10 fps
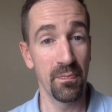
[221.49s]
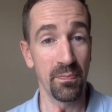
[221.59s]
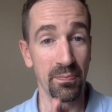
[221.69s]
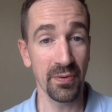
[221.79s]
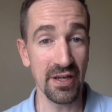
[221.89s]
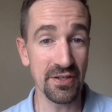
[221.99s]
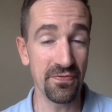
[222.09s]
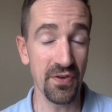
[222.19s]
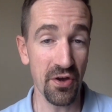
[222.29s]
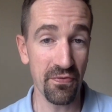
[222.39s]
please
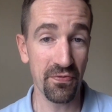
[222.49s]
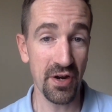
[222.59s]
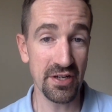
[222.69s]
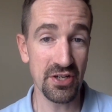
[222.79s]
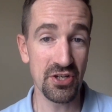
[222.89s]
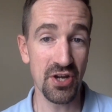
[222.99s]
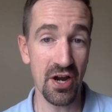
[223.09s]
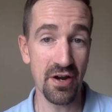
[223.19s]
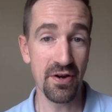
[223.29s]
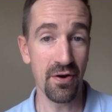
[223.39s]
feel free to
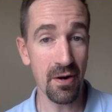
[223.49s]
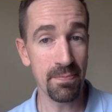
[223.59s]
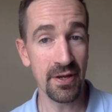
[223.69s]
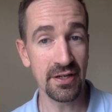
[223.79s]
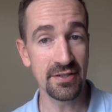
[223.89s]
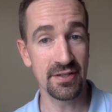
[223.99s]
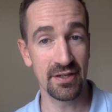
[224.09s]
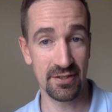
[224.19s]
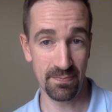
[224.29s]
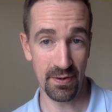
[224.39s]
share your opinions and
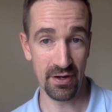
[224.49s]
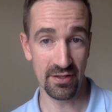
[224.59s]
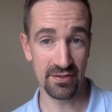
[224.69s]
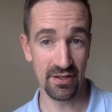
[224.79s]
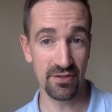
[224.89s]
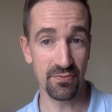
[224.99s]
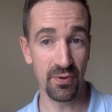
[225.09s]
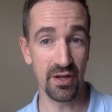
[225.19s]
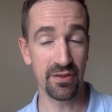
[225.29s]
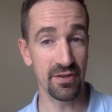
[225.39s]
experiences
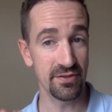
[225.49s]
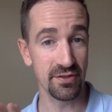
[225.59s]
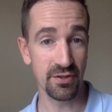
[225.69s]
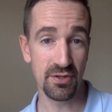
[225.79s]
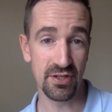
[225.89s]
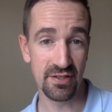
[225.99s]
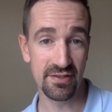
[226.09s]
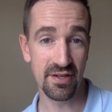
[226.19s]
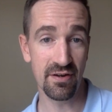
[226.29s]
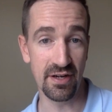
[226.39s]
with the Solutions
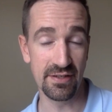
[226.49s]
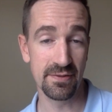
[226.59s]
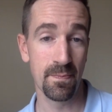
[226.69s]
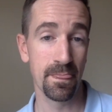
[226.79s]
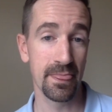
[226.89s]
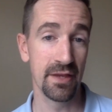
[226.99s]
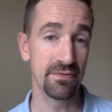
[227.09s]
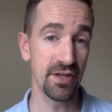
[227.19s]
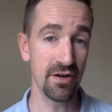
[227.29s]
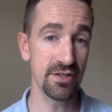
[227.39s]
series.
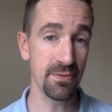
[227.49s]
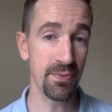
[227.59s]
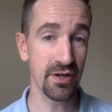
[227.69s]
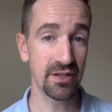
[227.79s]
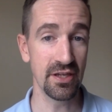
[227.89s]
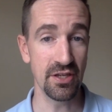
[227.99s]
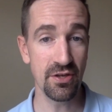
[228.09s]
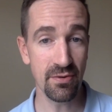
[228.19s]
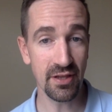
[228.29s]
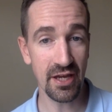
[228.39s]
If there is a book that
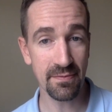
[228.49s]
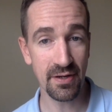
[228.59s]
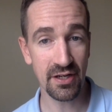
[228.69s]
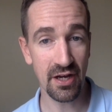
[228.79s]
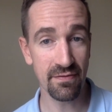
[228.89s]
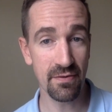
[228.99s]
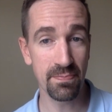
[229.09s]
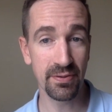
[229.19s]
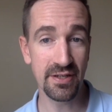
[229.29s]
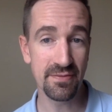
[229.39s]
you would like me to cover,
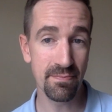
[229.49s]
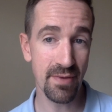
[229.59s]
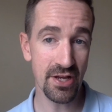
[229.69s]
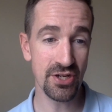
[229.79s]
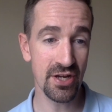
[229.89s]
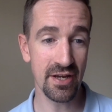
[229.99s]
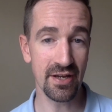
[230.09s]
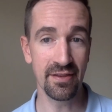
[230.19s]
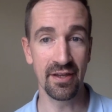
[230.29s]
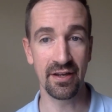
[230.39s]
please mention it
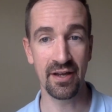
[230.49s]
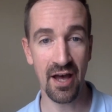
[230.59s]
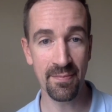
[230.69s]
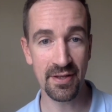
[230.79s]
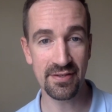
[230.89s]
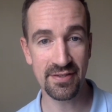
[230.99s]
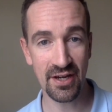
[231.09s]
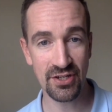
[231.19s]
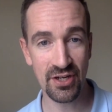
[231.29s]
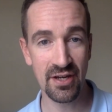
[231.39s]
in the comments
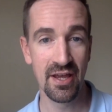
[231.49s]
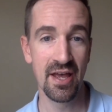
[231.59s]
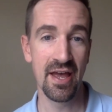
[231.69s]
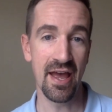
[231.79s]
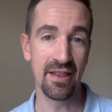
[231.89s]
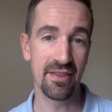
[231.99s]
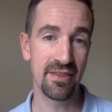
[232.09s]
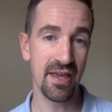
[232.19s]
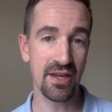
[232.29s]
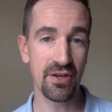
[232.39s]
section. And
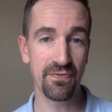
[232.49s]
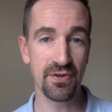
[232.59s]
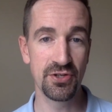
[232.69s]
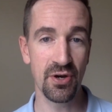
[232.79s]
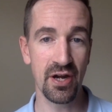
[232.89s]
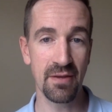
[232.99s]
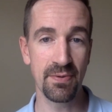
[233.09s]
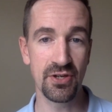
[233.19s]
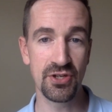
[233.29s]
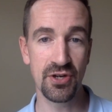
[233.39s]
thank you for joining.
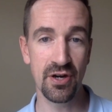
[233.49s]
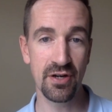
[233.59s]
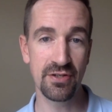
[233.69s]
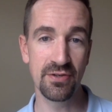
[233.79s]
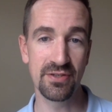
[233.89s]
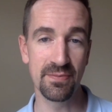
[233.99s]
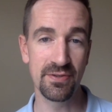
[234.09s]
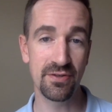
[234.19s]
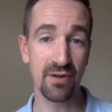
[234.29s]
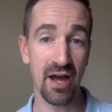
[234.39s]
Be sure to
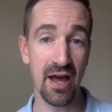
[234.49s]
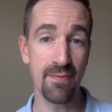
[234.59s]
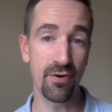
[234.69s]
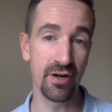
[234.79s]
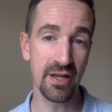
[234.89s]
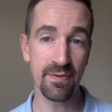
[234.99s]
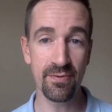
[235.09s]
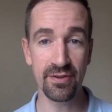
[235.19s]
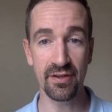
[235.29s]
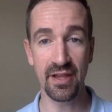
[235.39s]
subscribe or hit me
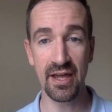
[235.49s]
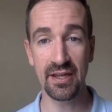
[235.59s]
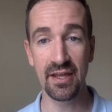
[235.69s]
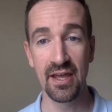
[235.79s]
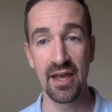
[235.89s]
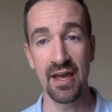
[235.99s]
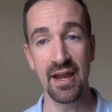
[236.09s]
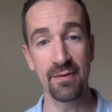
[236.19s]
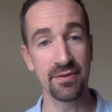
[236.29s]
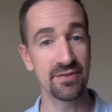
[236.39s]
with a like, and
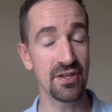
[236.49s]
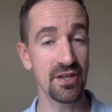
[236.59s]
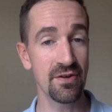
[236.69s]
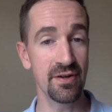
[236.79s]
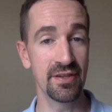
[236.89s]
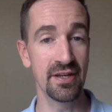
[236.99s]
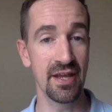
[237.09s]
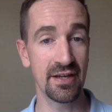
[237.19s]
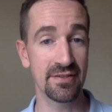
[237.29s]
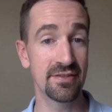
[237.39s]
I will see you in the
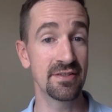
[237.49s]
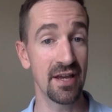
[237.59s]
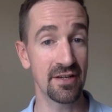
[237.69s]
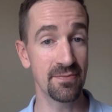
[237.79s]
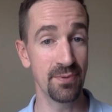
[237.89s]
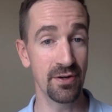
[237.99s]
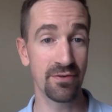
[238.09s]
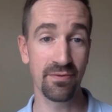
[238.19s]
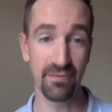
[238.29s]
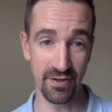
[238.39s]
next
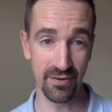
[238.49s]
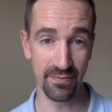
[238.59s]
textbook review.